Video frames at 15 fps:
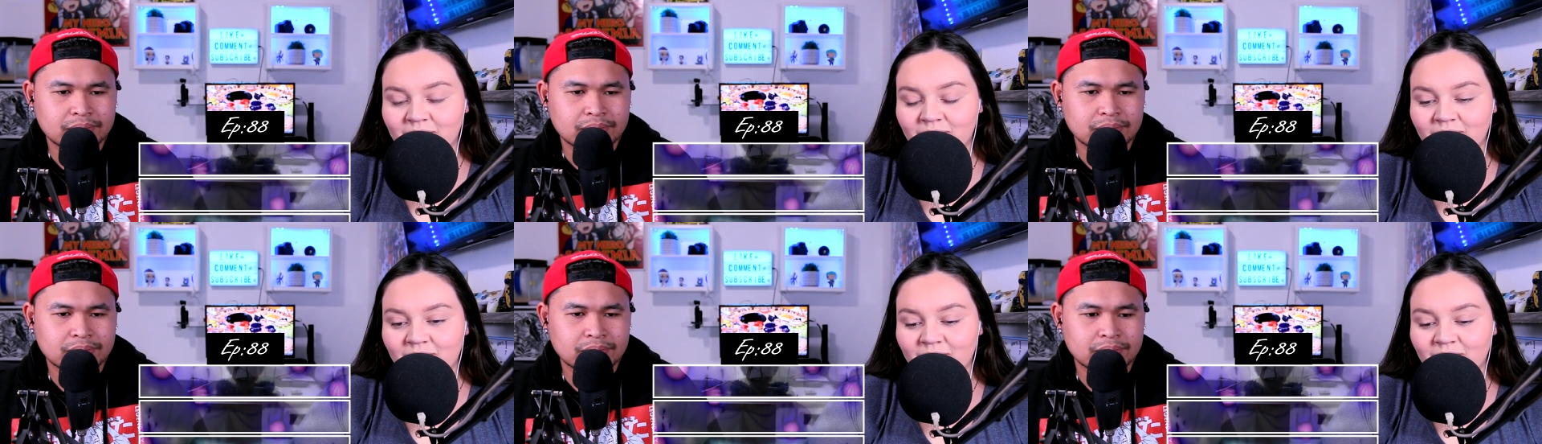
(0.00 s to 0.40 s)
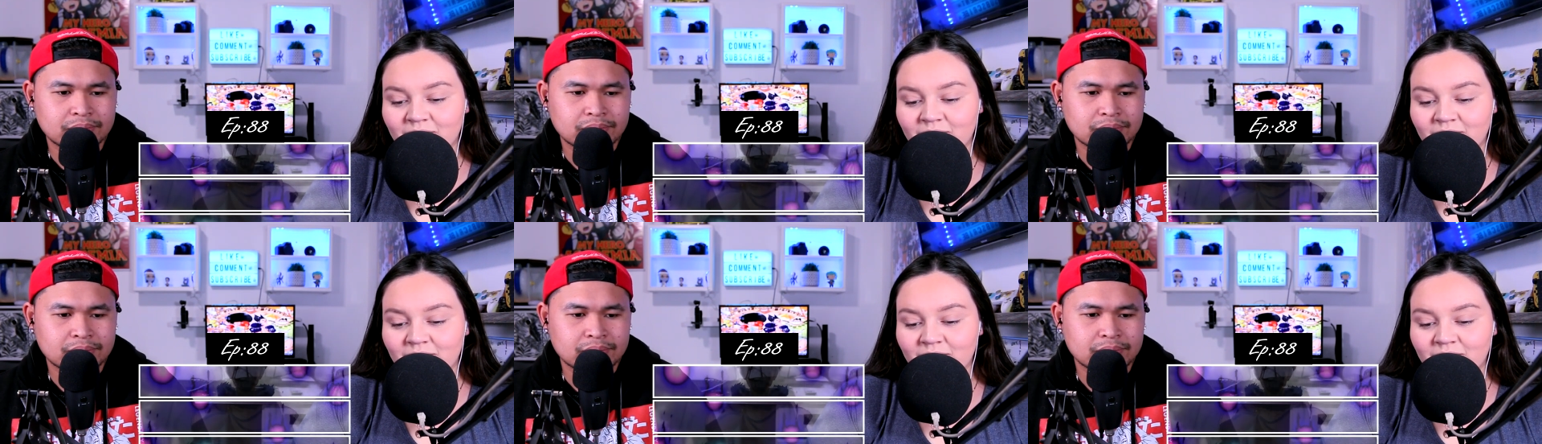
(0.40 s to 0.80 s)

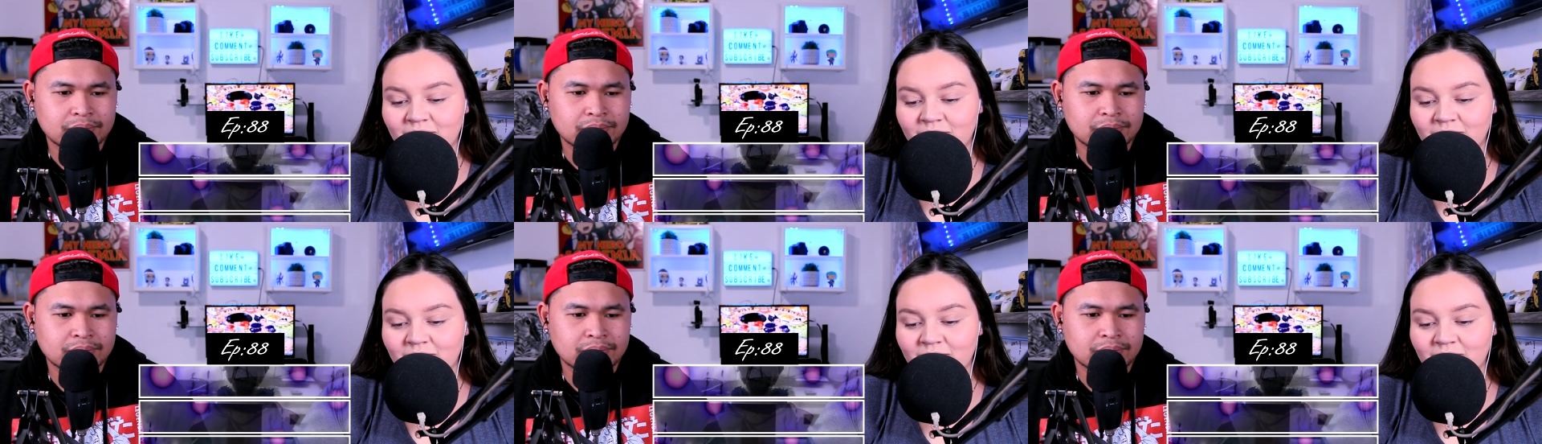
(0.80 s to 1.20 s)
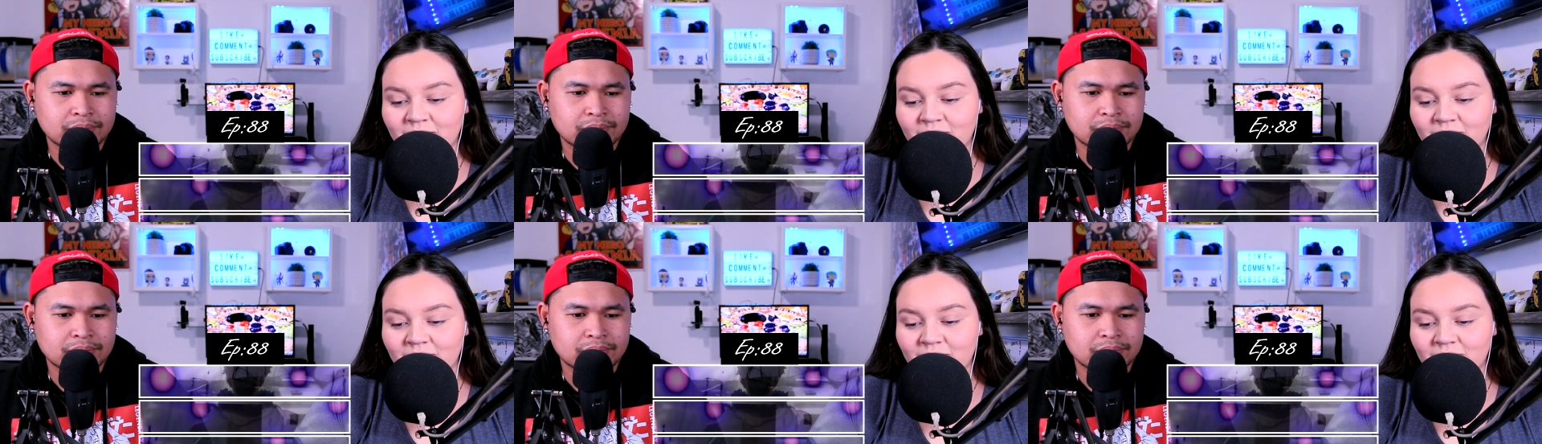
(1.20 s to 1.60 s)

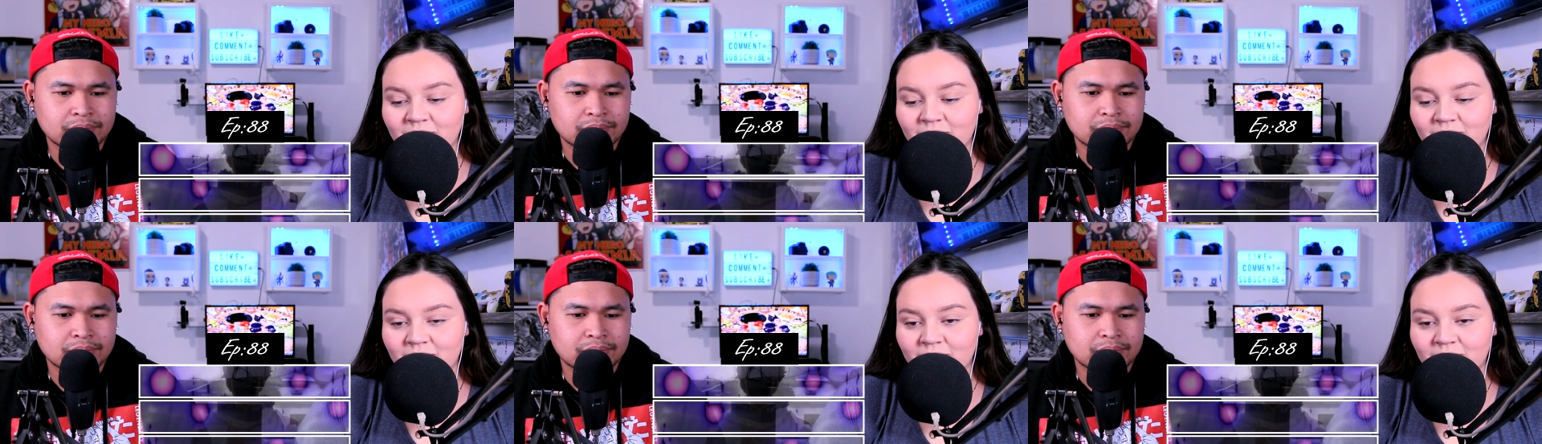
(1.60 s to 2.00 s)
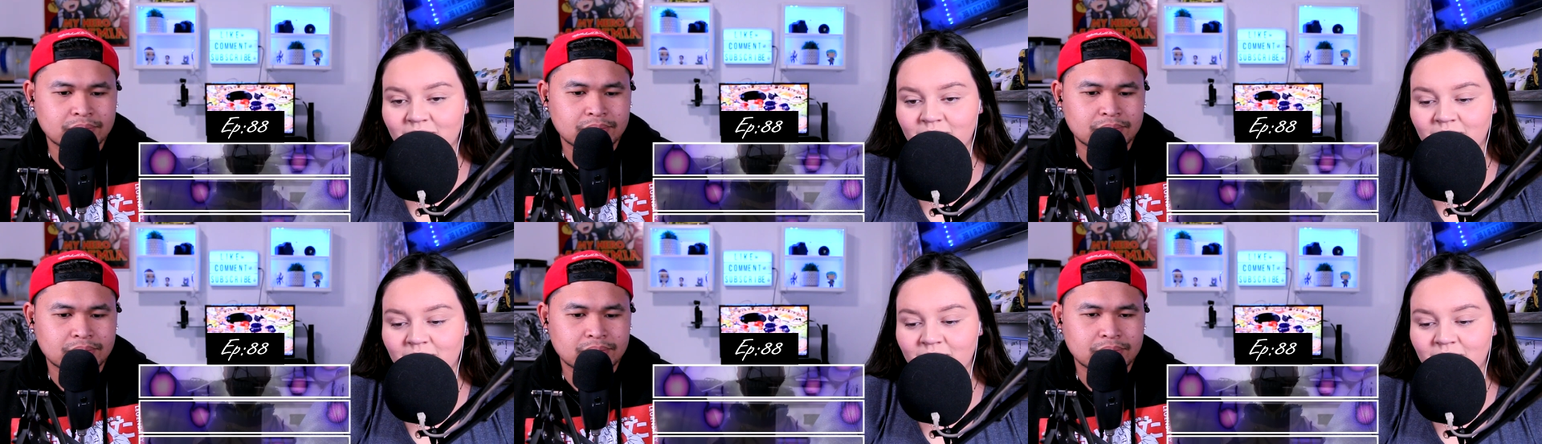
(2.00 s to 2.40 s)

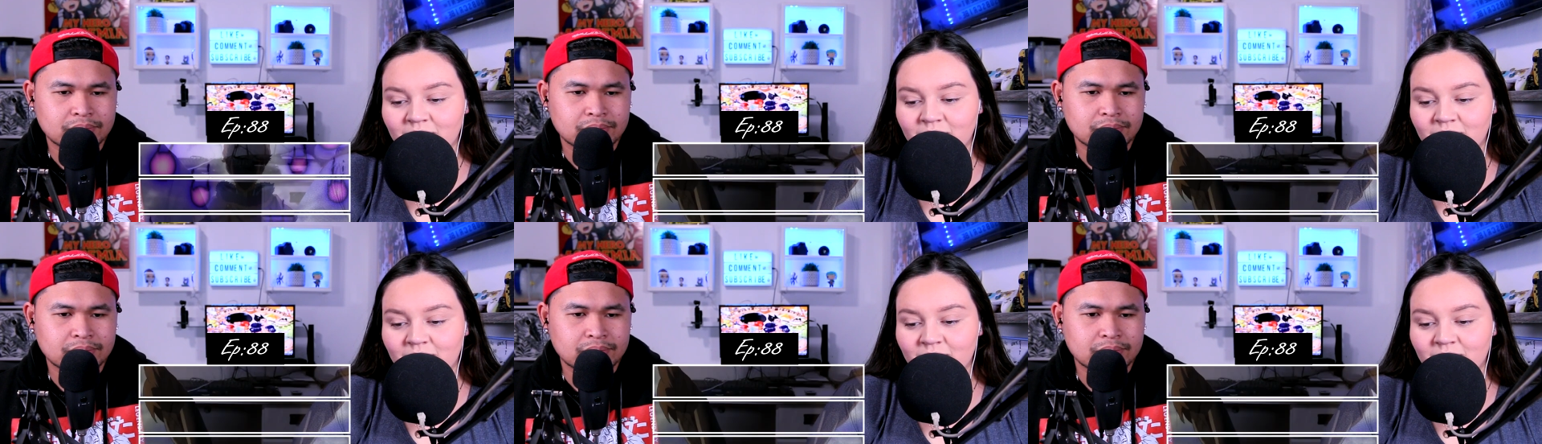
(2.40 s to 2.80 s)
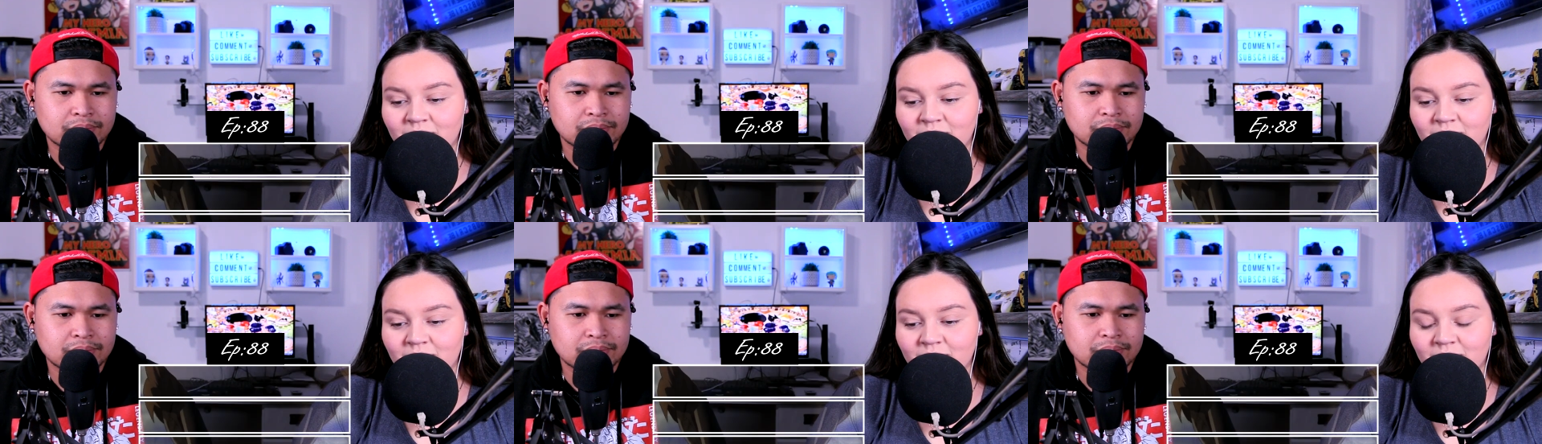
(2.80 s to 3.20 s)

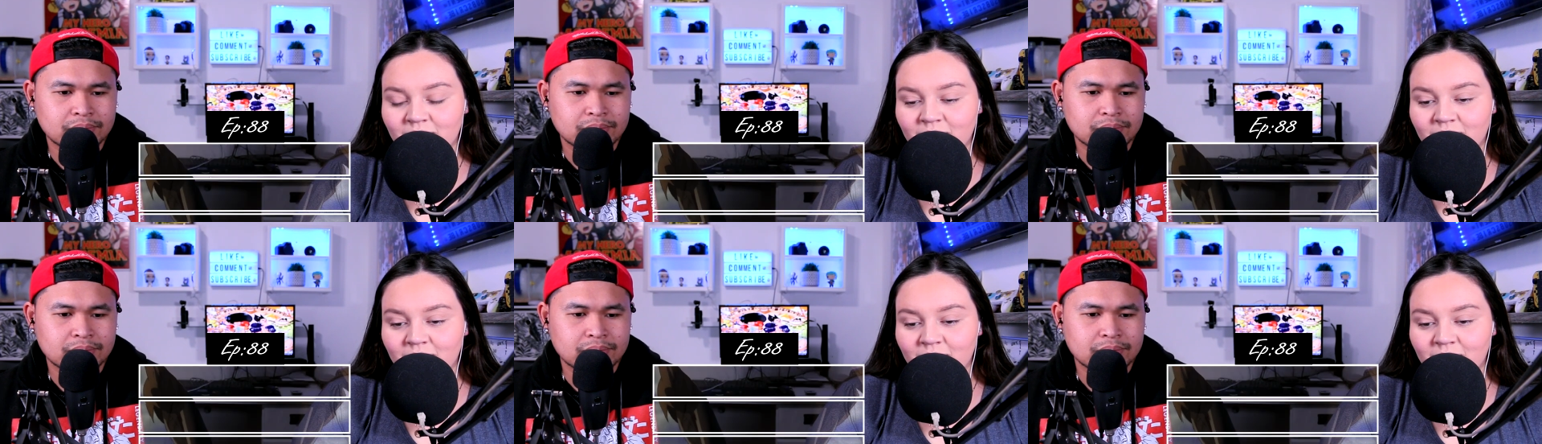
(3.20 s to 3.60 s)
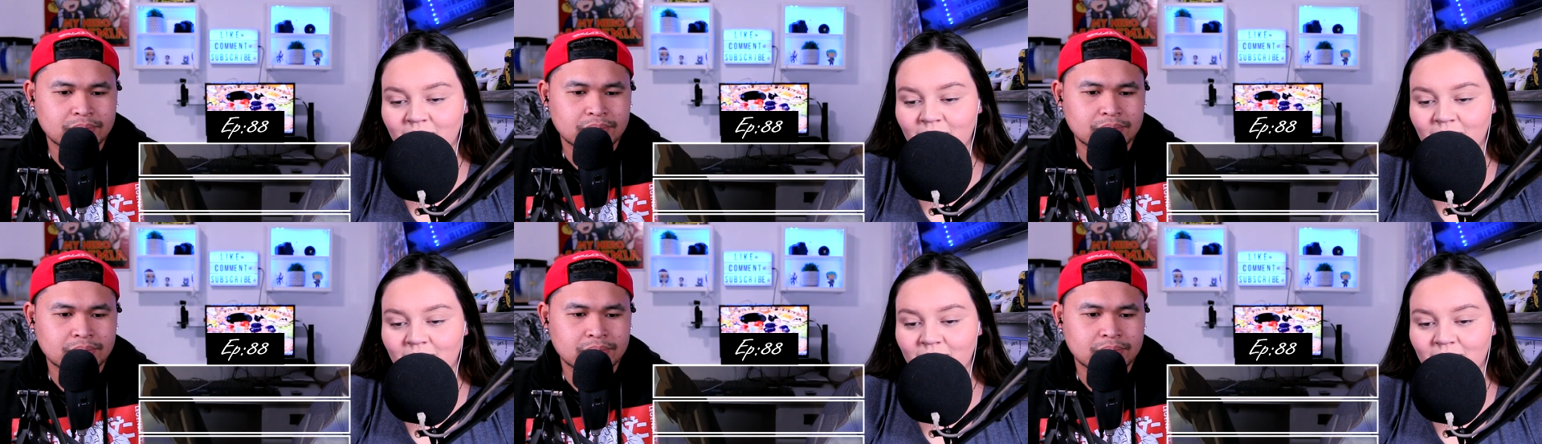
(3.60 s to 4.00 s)

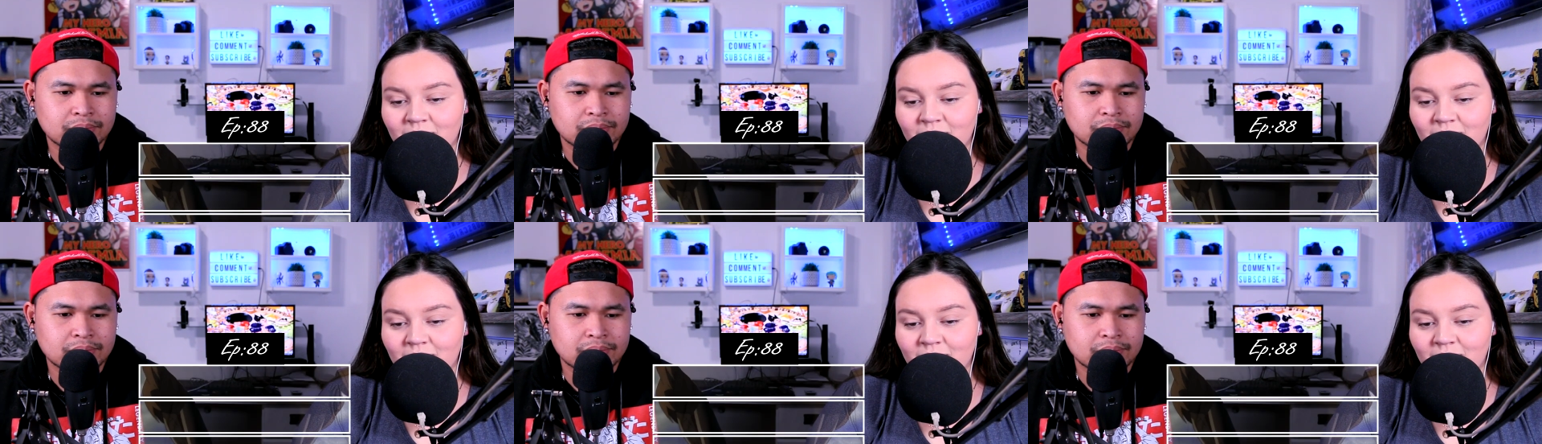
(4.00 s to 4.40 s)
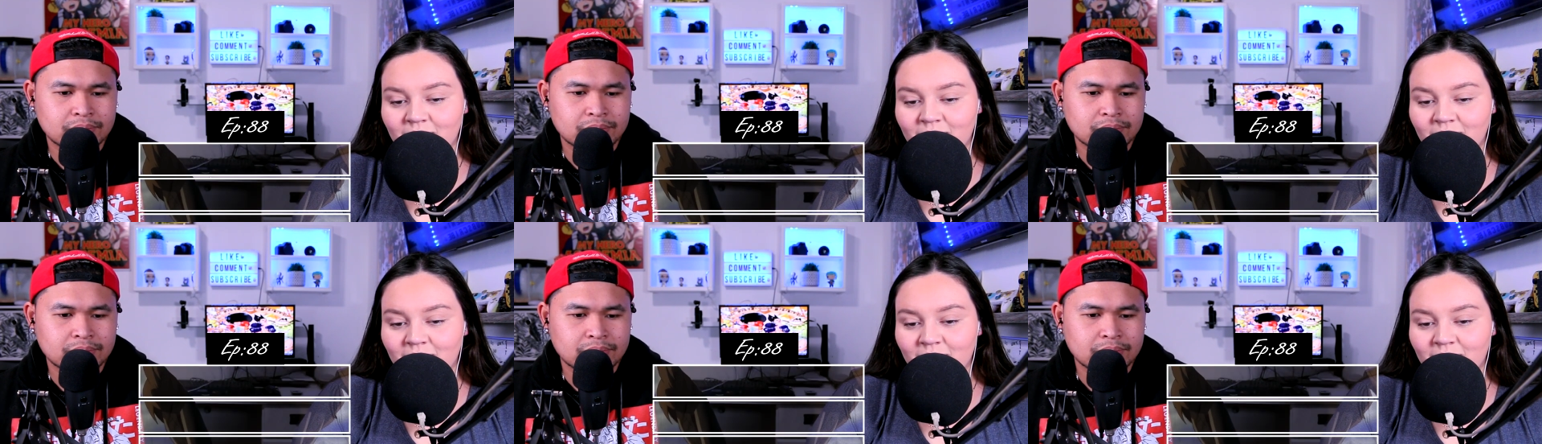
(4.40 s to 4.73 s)
Nothing is said.